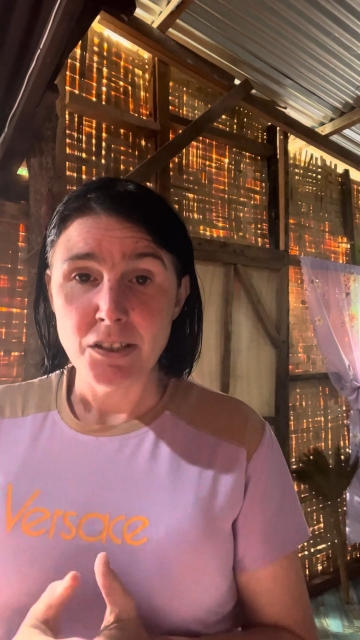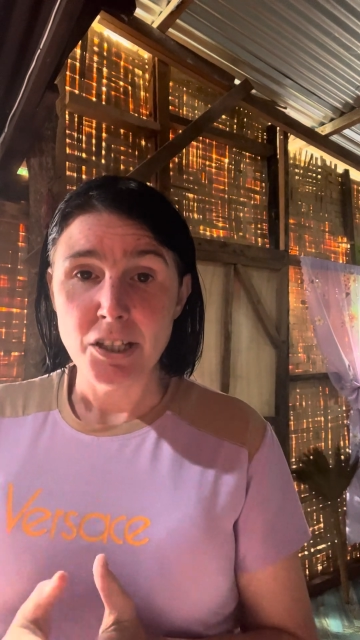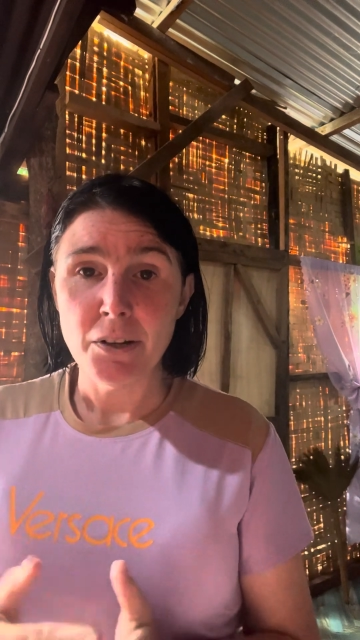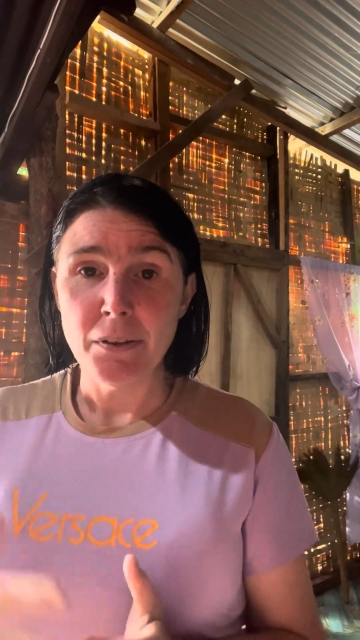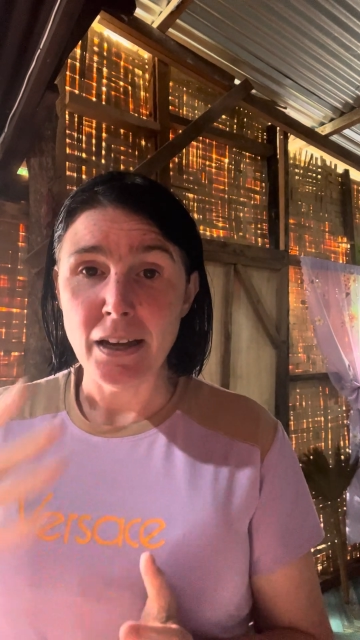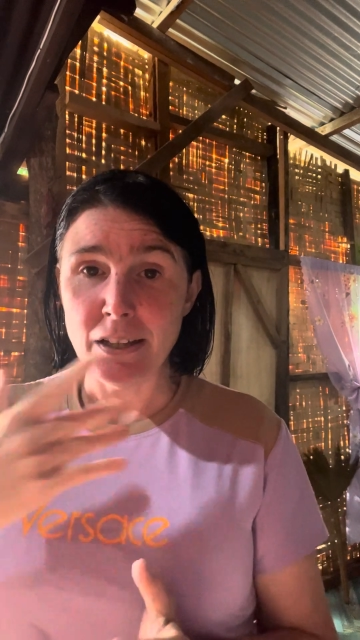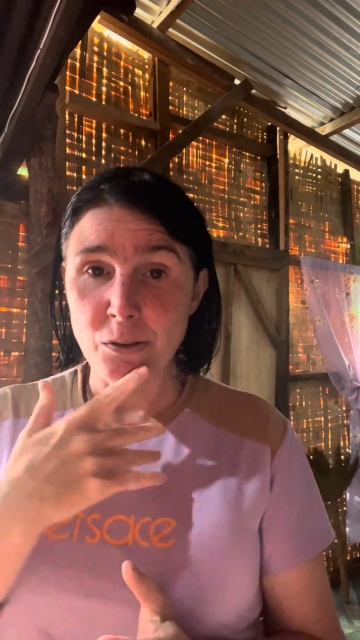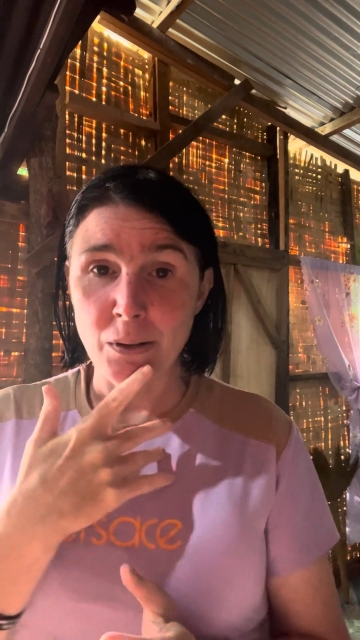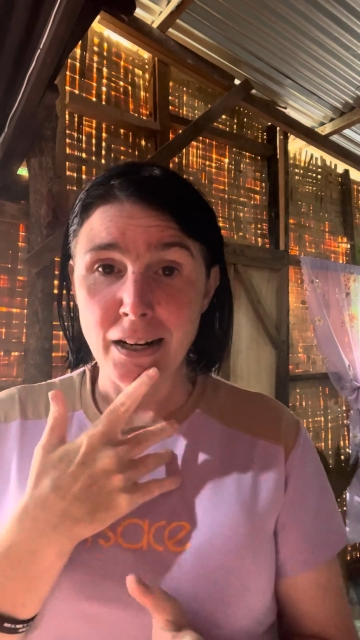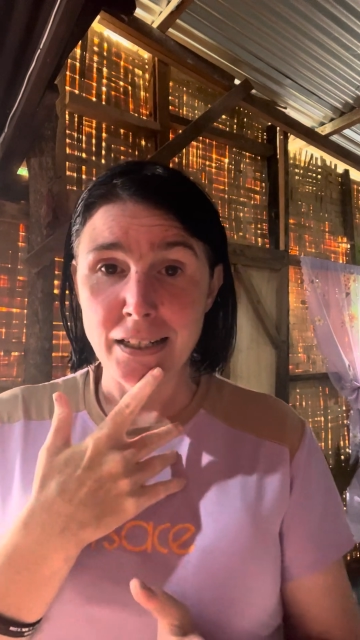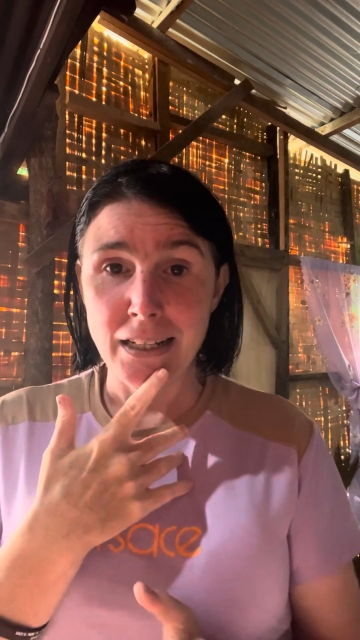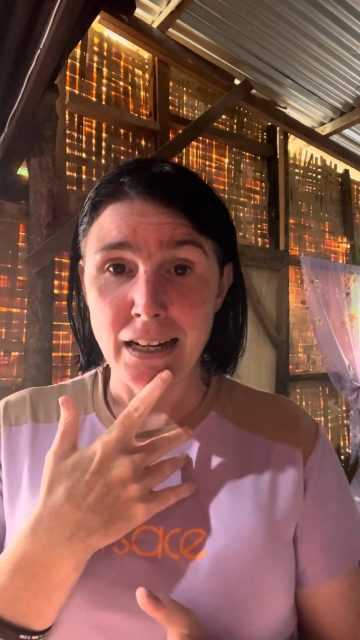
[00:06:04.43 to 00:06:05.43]
So that's what
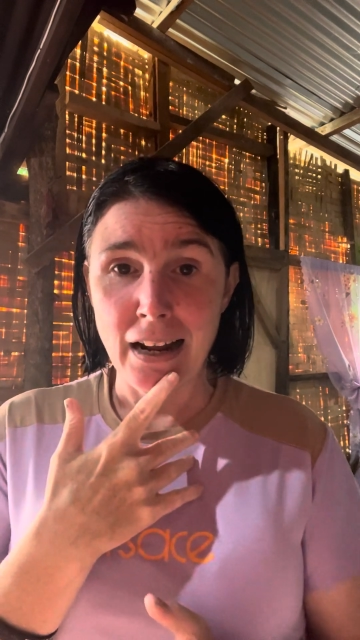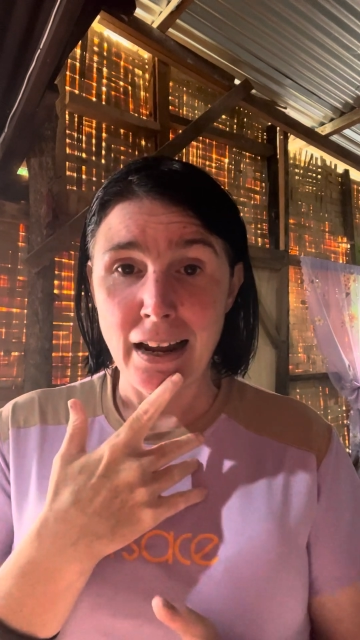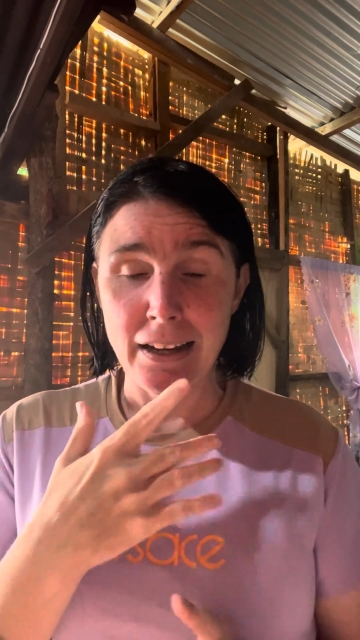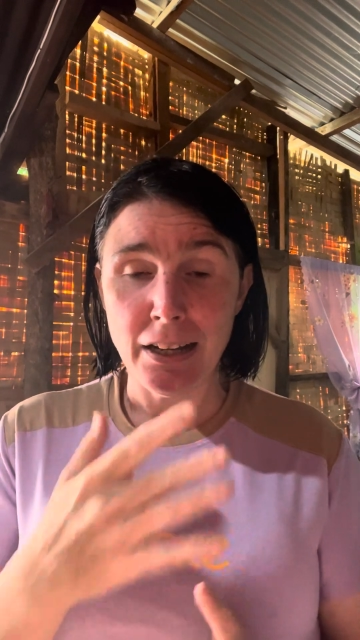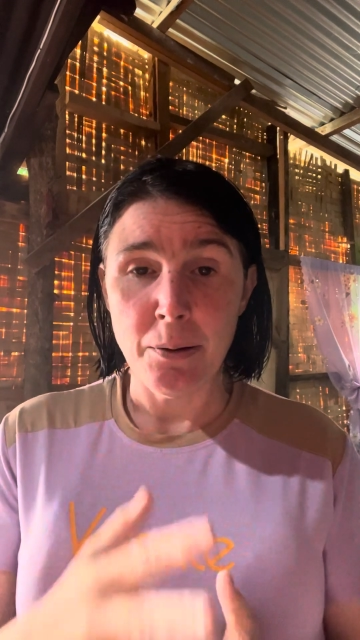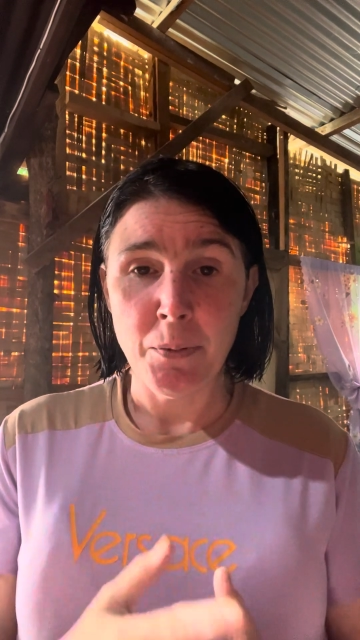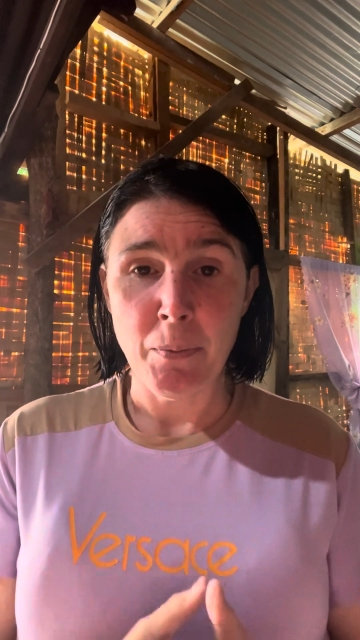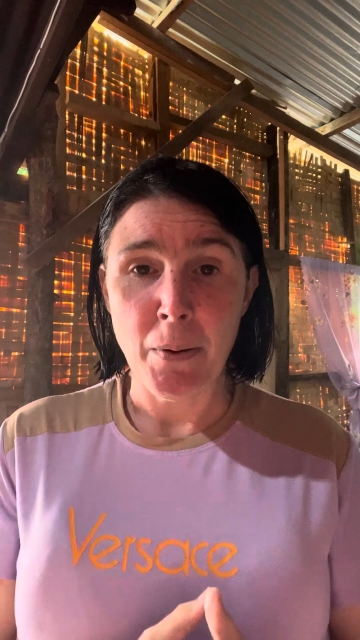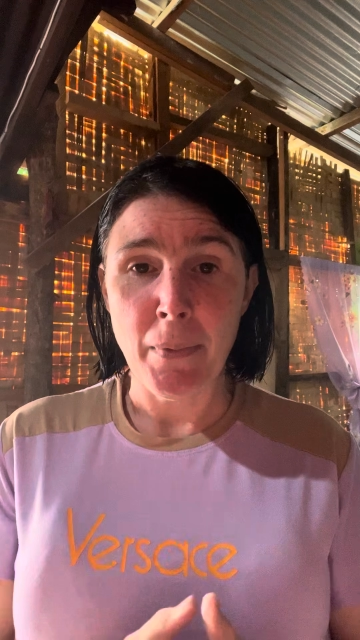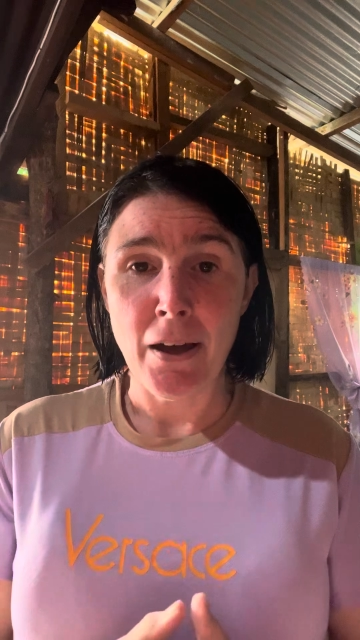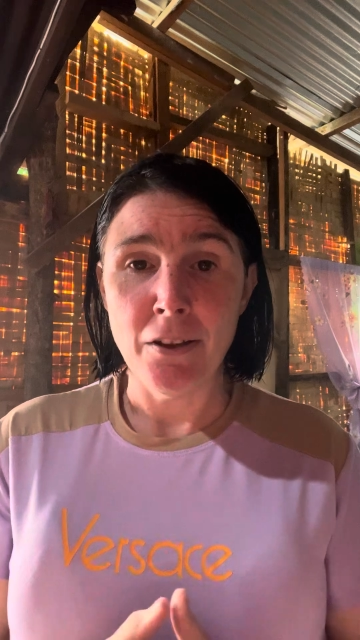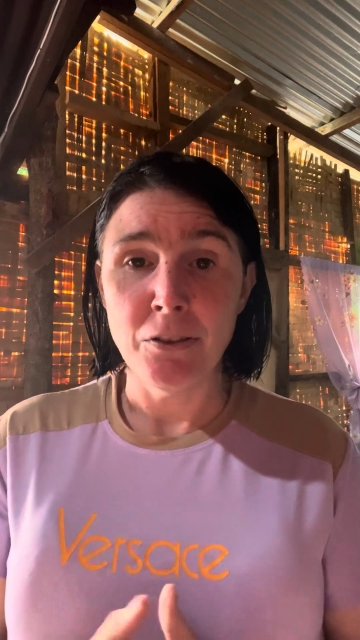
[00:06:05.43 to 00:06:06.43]
I did. I had gum in my
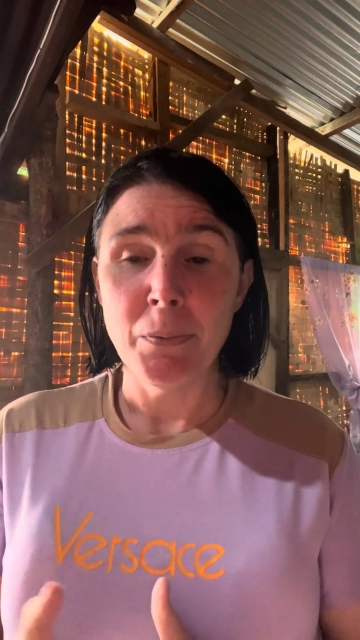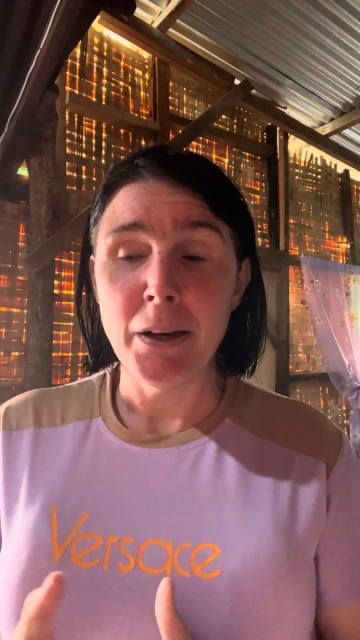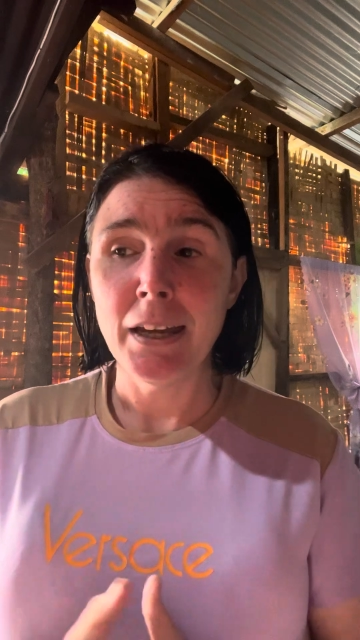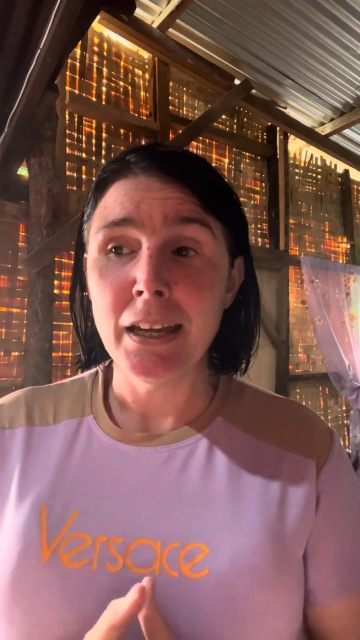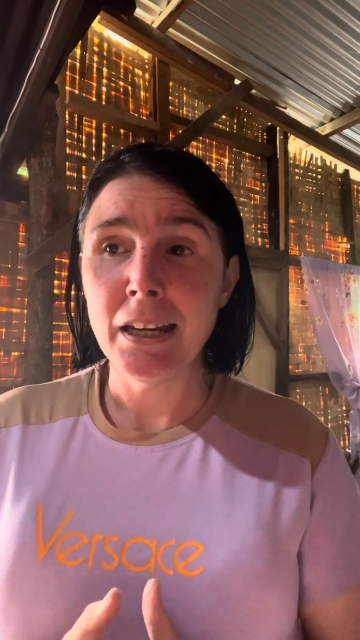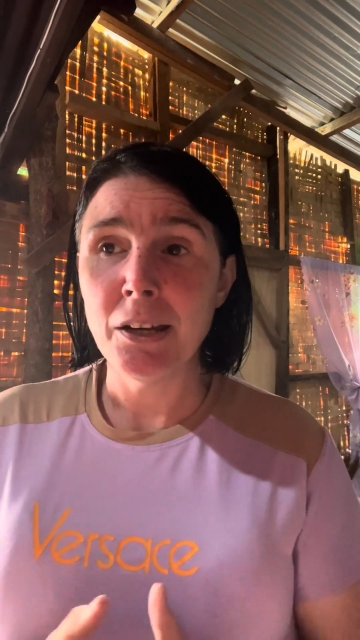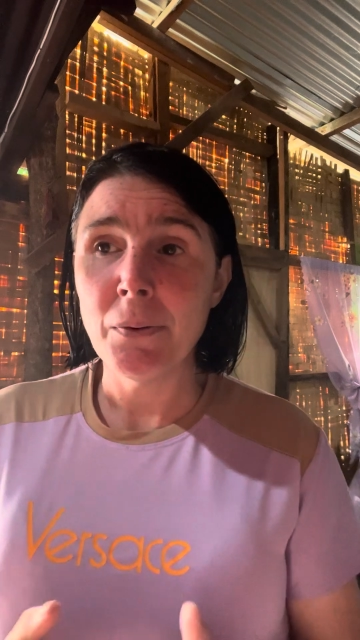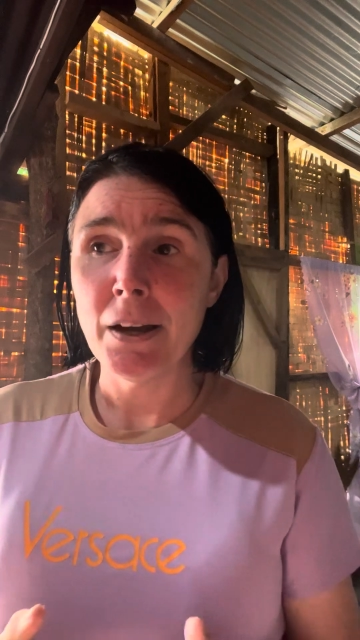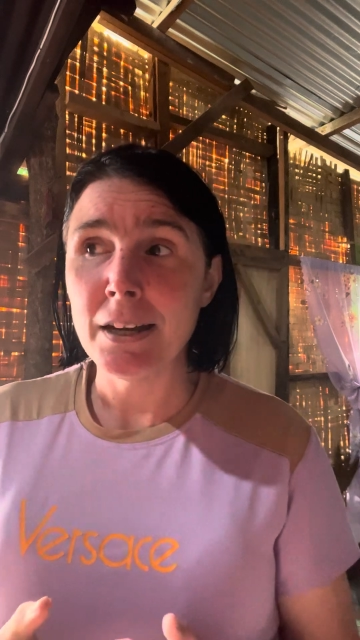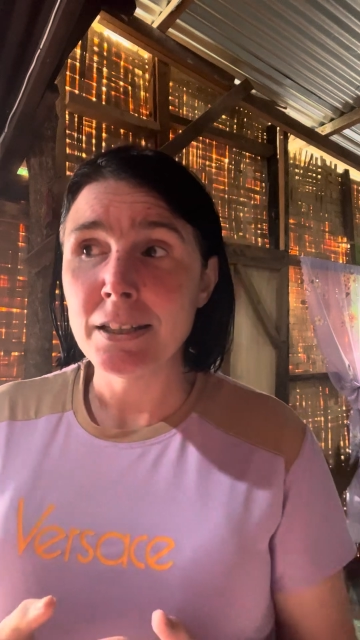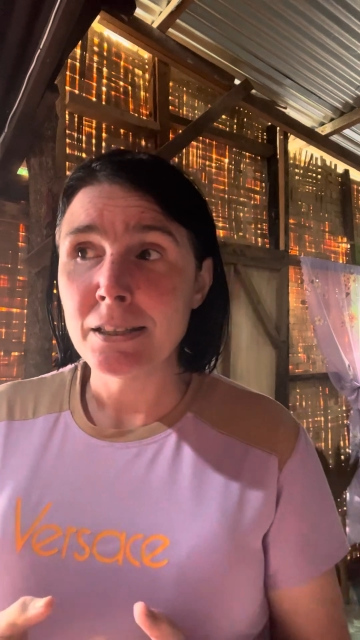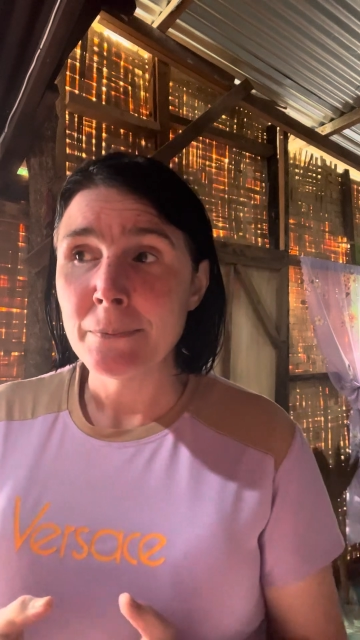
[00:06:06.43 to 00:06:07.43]
mouth. But
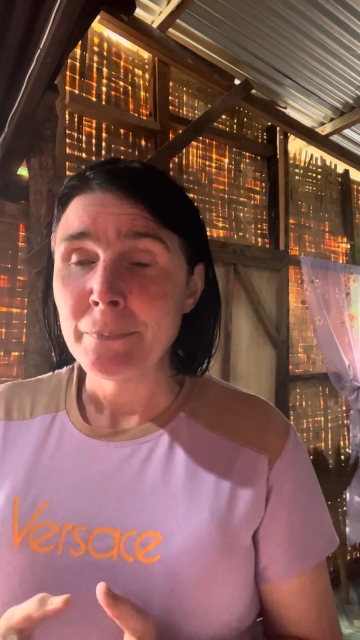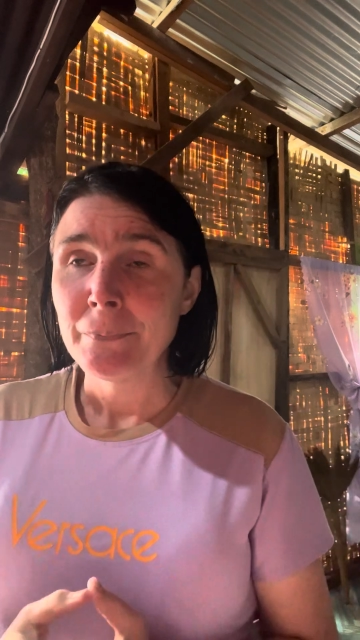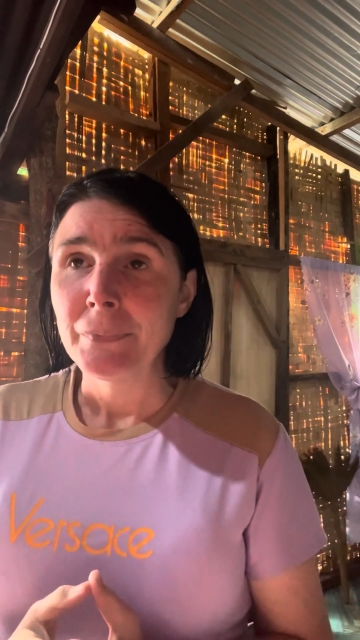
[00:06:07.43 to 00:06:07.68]
anyways,